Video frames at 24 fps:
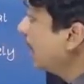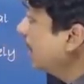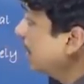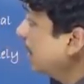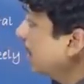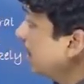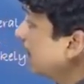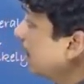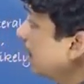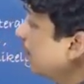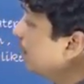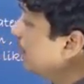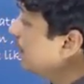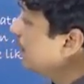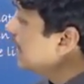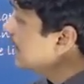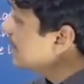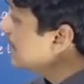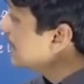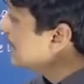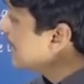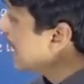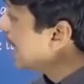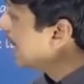a
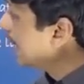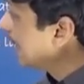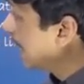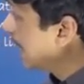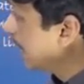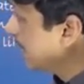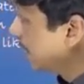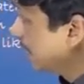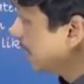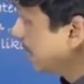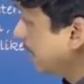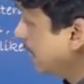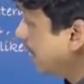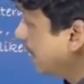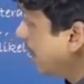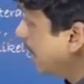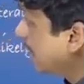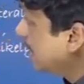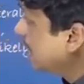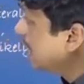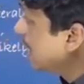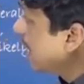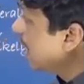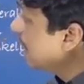presenile cataract,
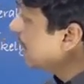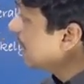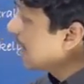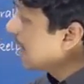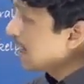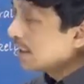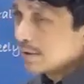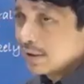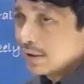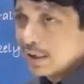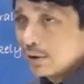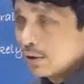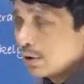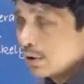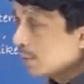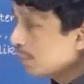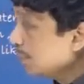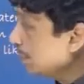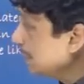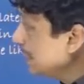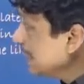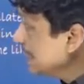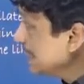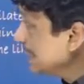a young cataract or
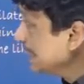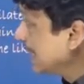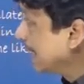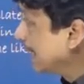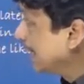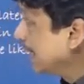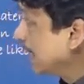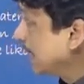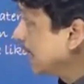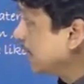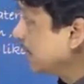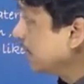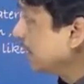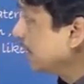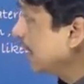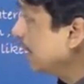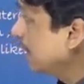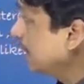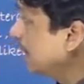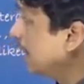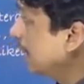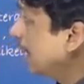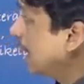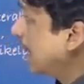a presenile
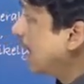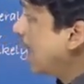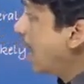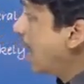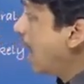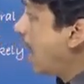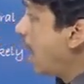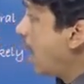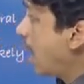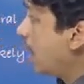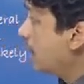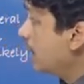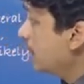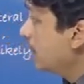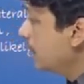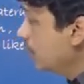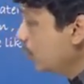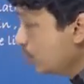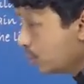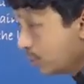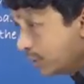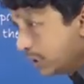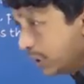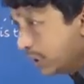cataract are
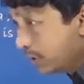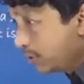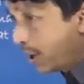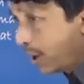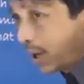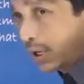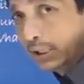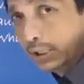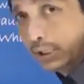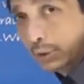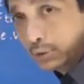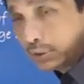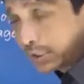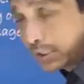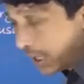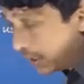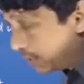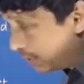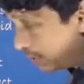usually drug-induced